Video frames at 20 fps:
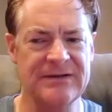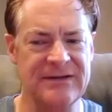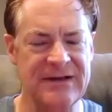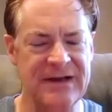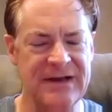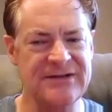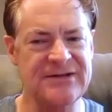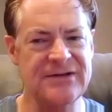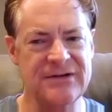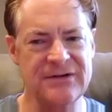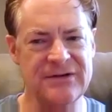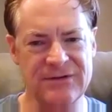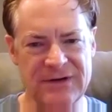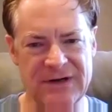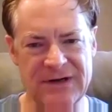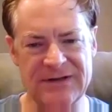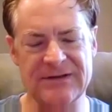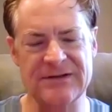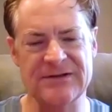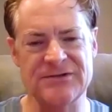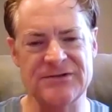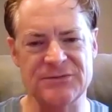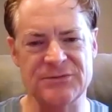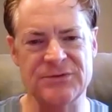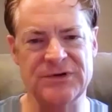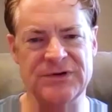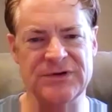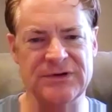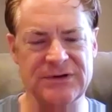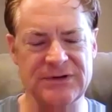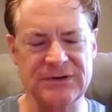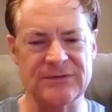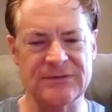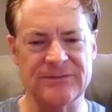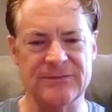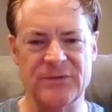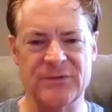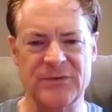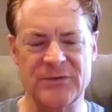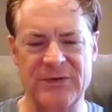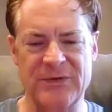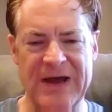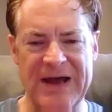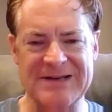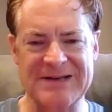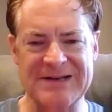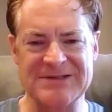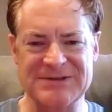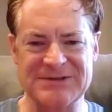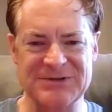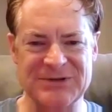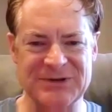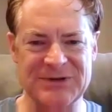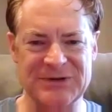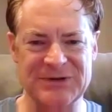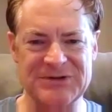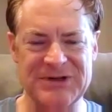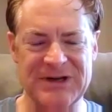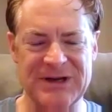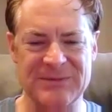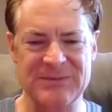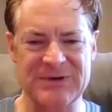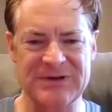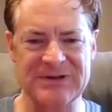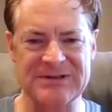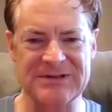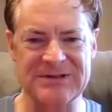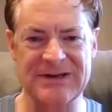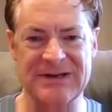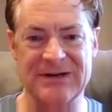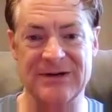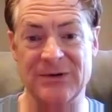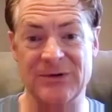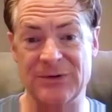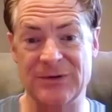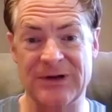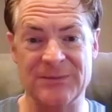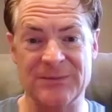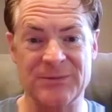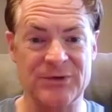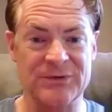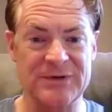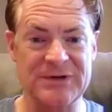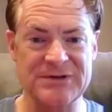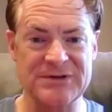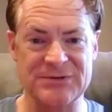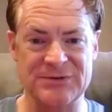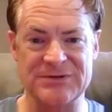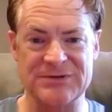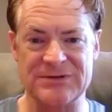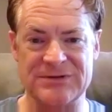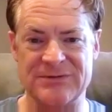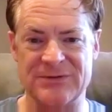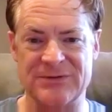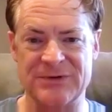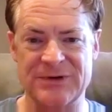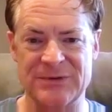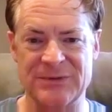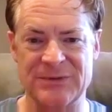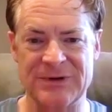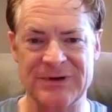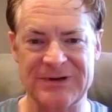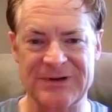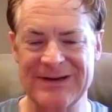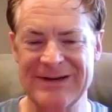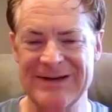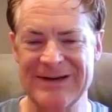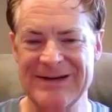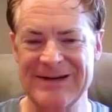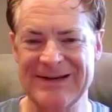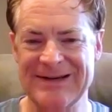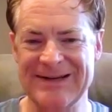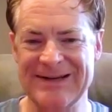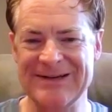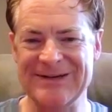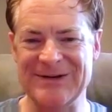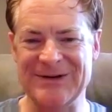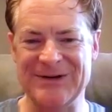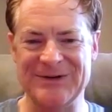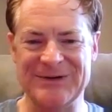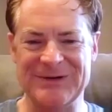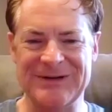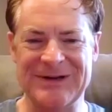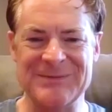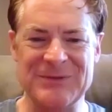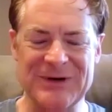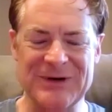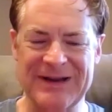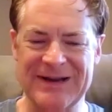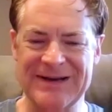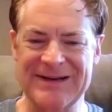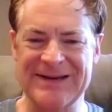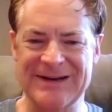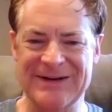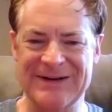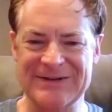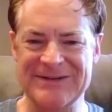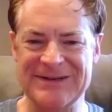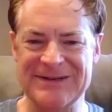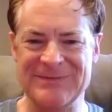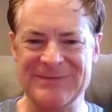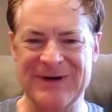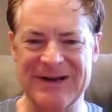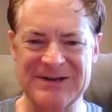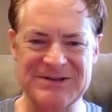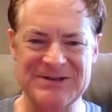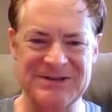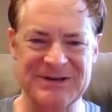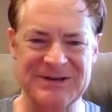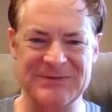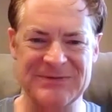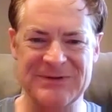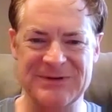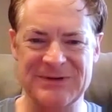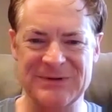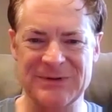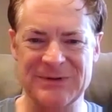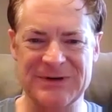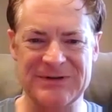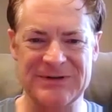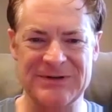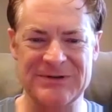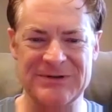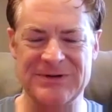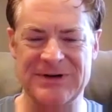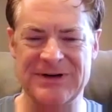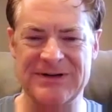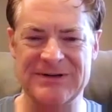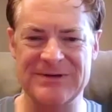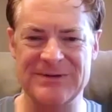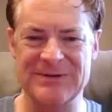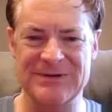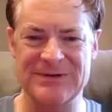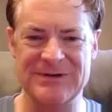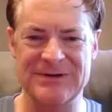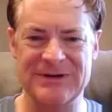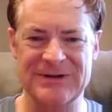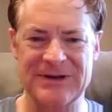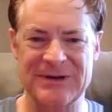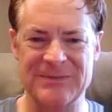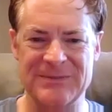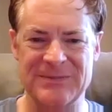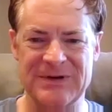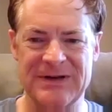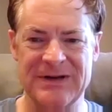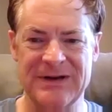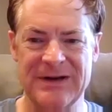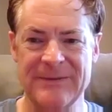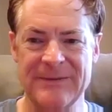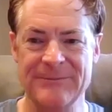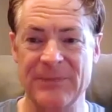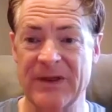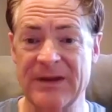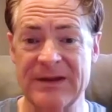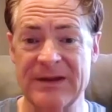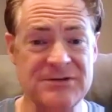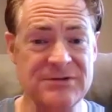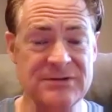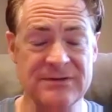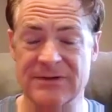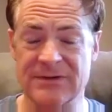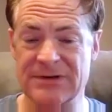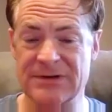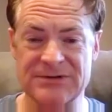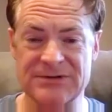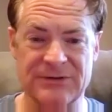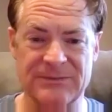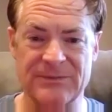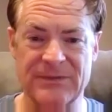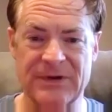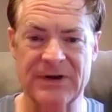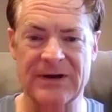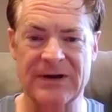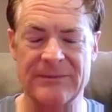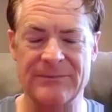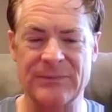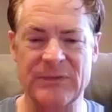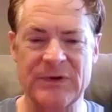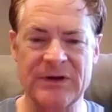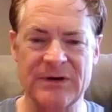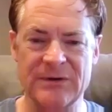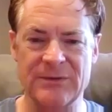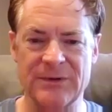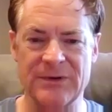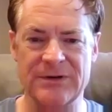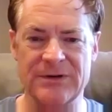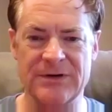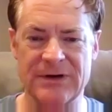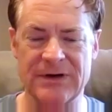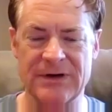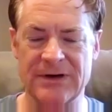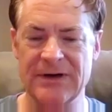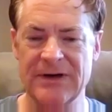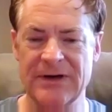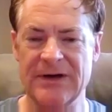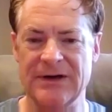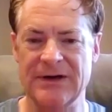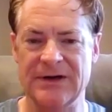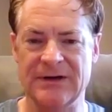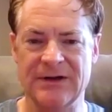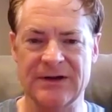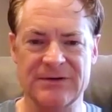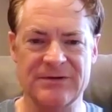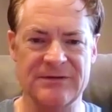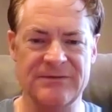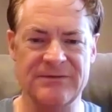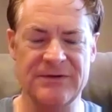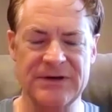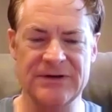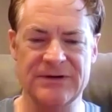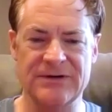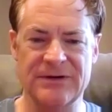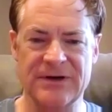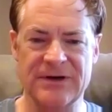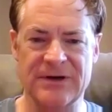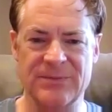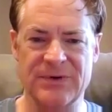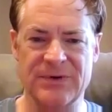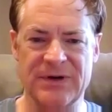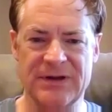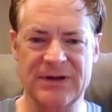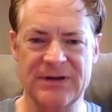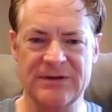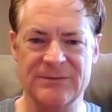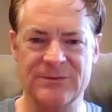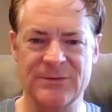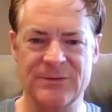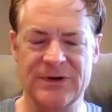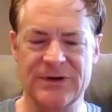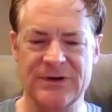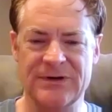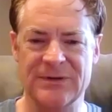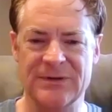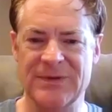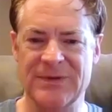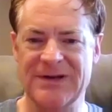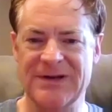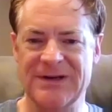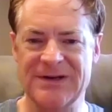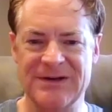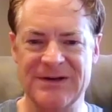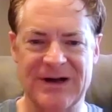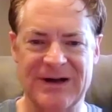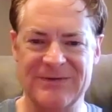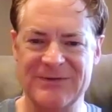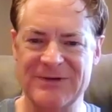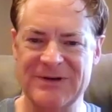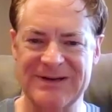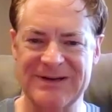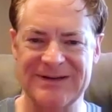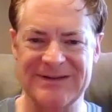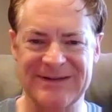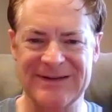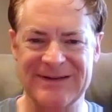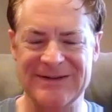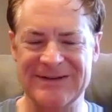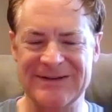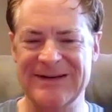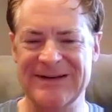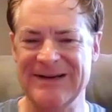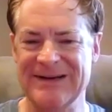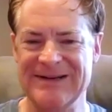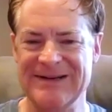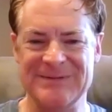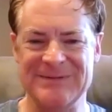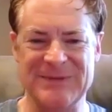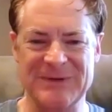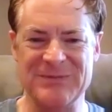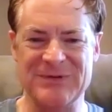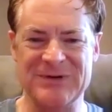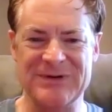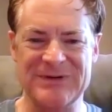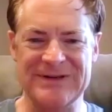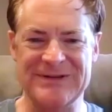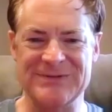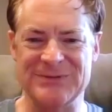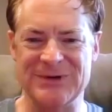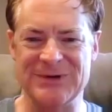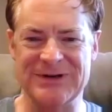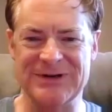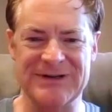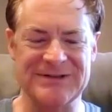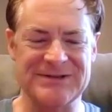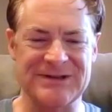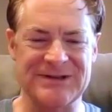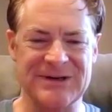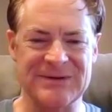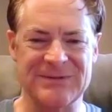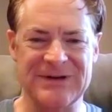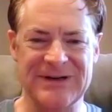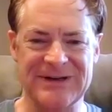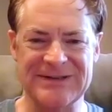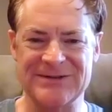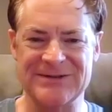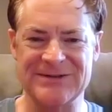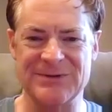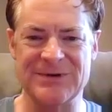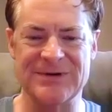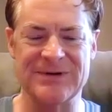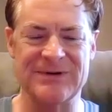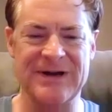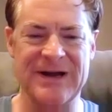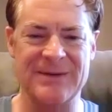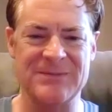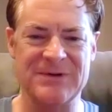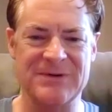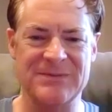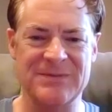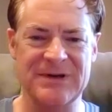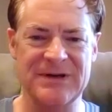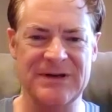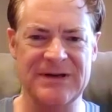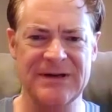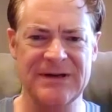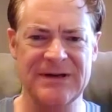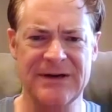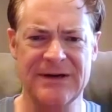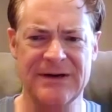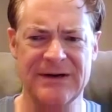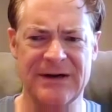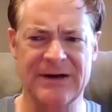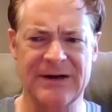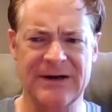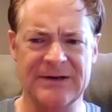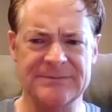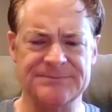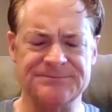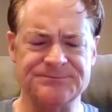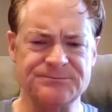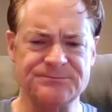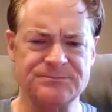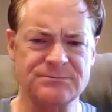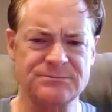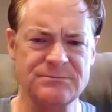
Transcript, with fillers: That's how you create these real fast internal champions and get a whole lot more resources for your work and get a whole lot more headcount and mind share for the work that you're trying to do within your company. And that's universal. Um, you know, whether you're a, an electric vehicle company, whether you're making coffee, you know, in, in my previous work at Starbucks or whatever happened to be, um,